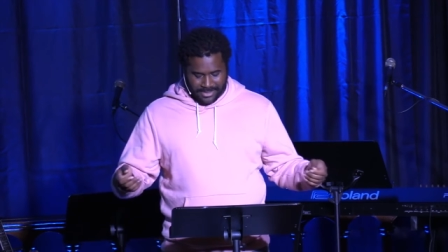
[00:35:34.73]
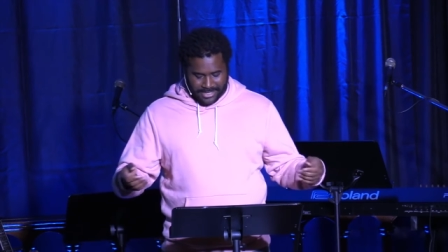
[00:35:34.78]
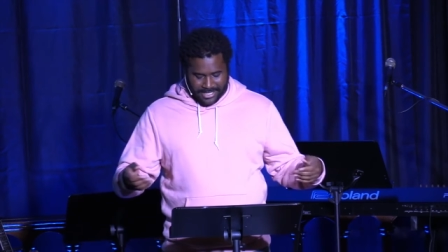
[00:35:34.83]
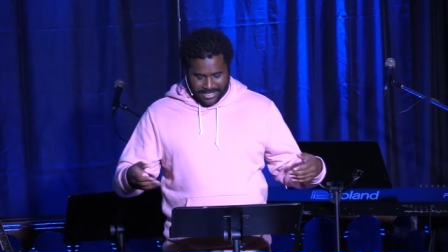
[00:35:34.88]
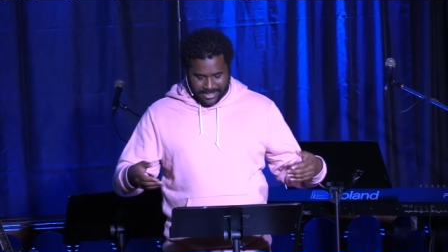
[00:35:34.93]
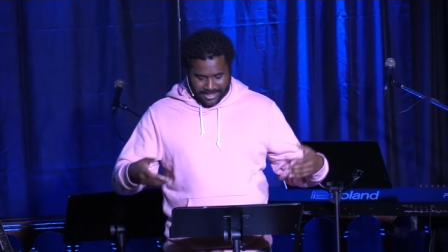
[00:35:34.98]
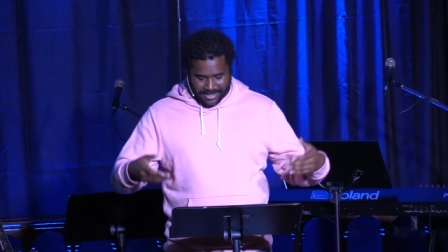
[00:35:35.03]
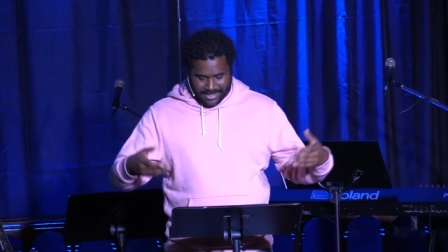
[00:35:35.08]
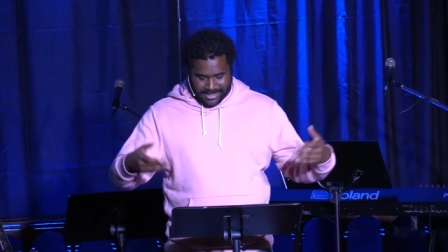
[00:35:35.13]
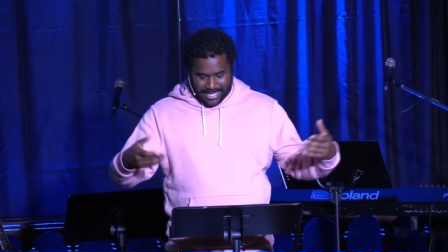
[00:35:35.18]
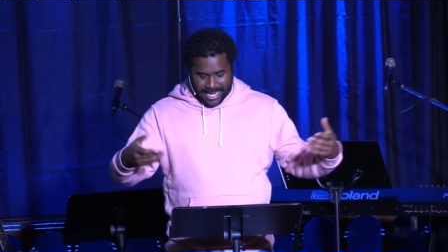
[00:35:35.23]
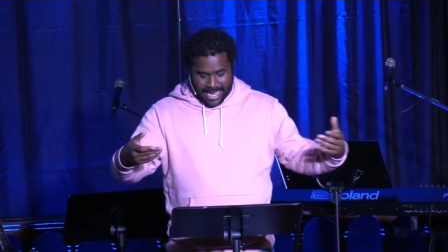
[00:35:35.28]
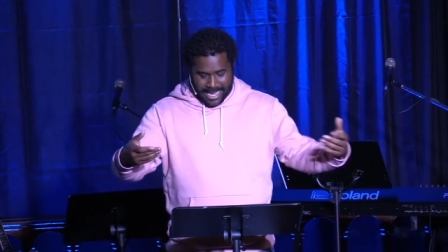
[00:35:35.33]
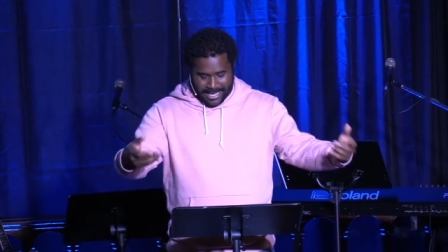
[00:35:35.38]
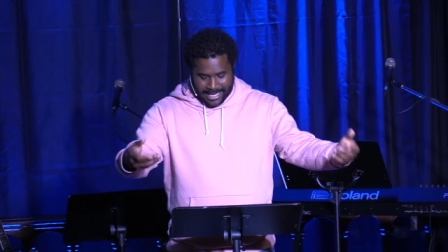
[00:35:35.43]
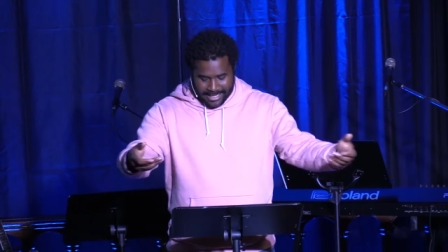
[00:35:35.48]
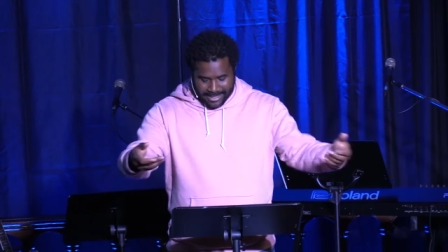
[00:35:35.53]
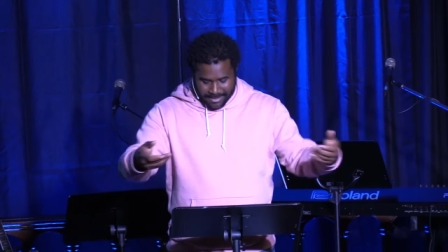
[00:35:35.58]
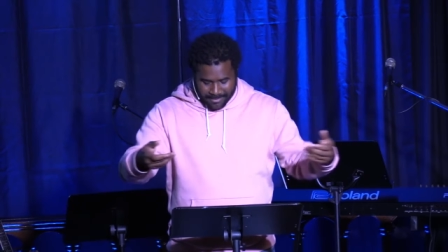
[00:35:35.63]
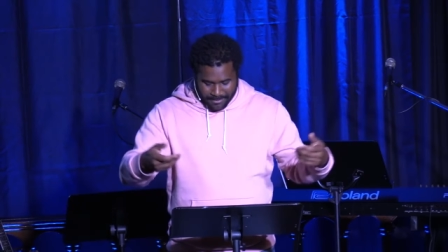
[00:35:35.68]
Jesus
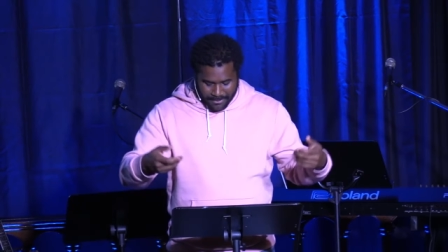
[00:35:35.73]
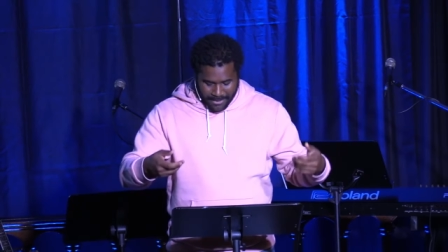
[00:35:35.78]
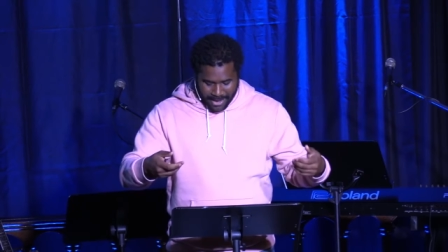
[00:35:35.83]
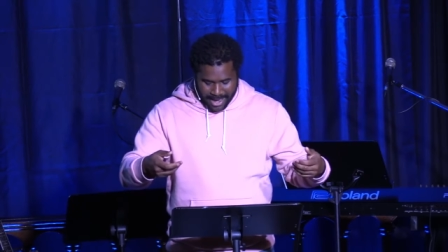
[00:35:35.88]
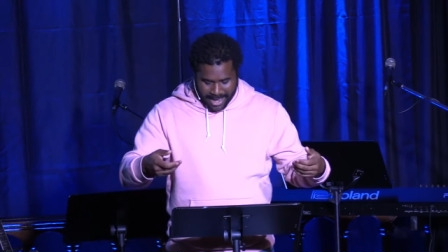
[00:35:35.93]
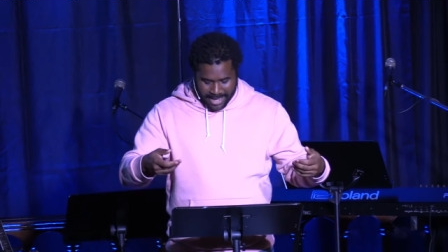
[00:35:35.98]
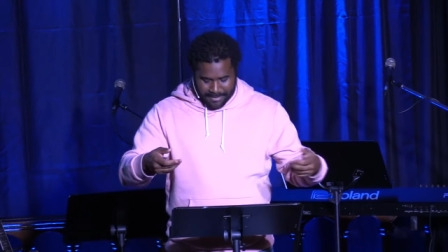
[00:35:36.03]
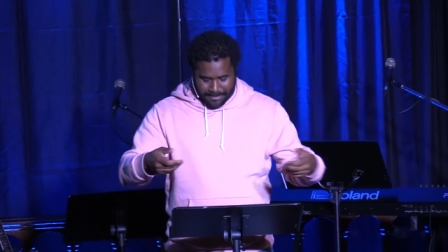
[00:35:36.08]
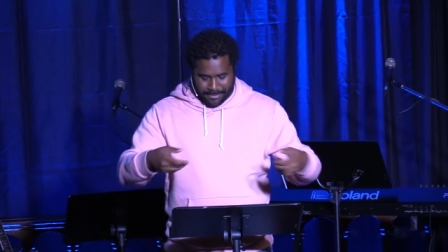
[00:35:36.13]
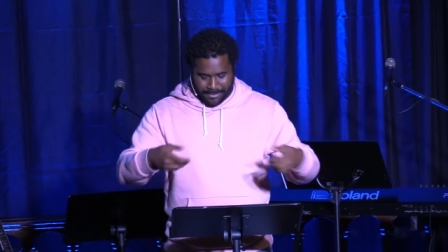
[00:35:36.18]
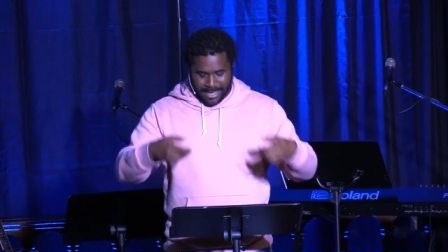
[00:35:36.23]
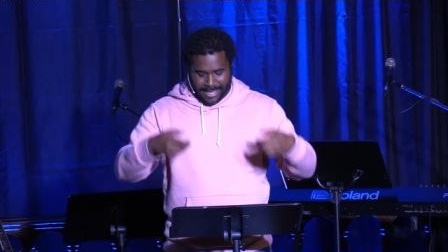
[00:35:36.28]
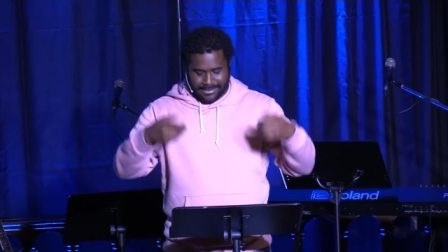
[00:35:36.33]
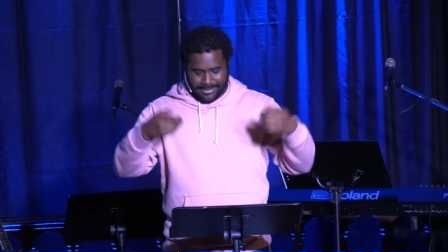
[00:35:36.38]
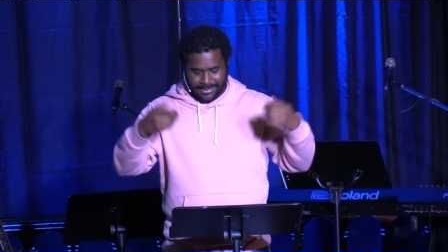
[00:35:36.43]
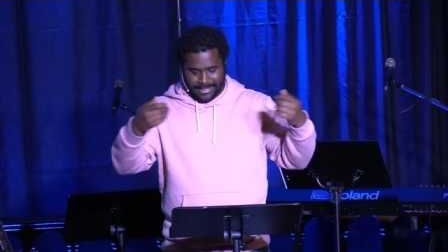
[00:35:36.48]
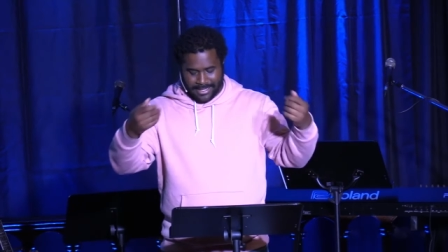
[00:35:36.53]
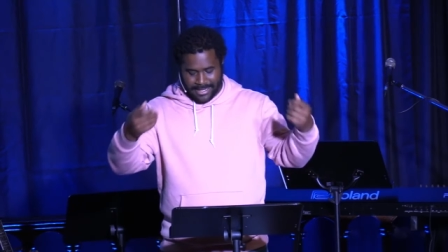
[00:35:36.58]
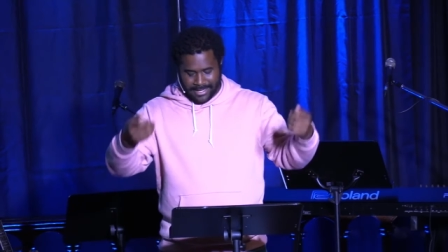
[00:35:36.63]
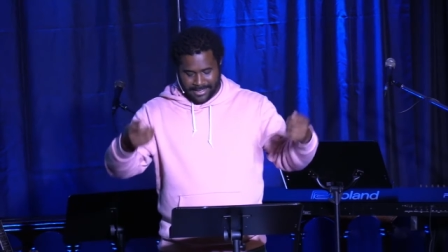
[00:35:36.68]
taking the bread,
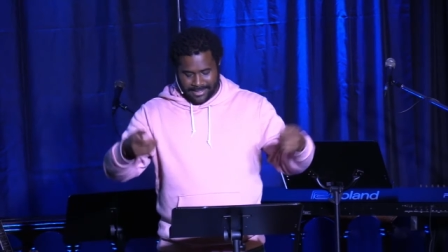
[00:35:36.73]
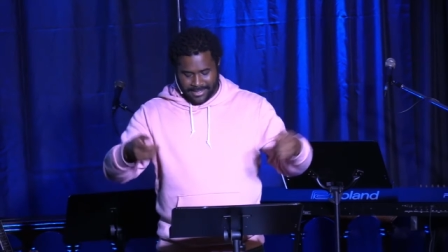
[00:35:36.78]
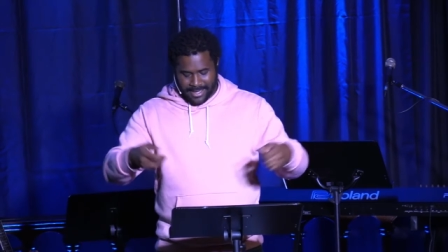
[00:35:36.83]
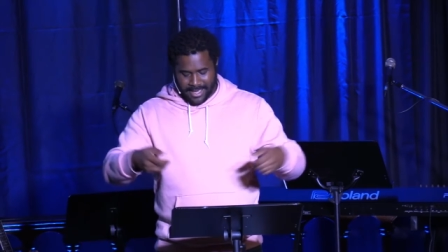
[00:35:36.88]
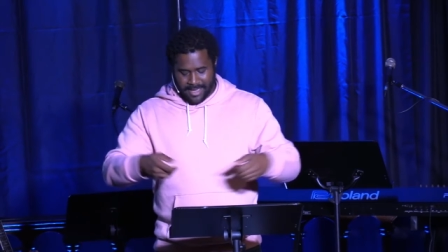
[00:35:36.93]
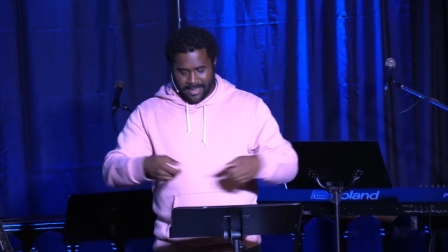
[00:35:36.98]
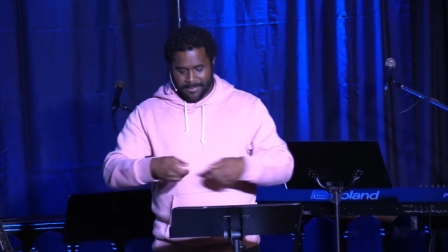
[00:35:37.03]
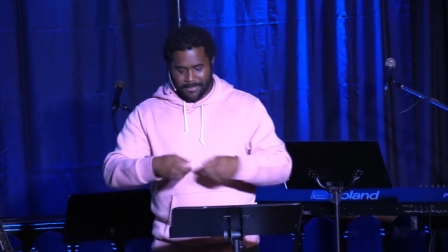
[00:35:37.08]
blessing it,